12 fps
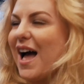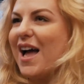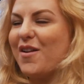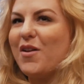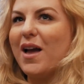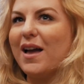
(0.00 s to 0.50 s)

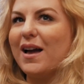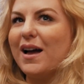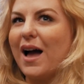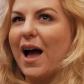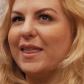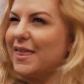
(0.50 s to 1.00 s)

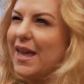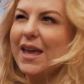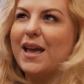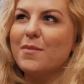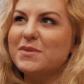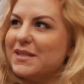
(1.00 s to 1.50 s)
I
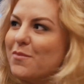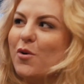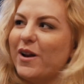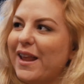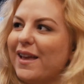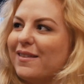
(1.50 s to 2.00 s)
think I'm somewhere
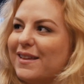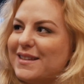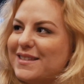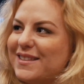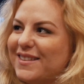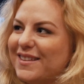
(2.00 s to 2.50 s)
in
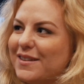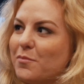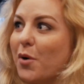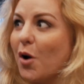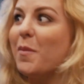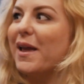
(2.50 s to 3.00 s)
England.
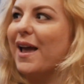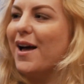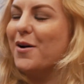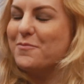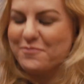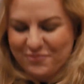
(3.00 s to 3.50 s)
Birmingham.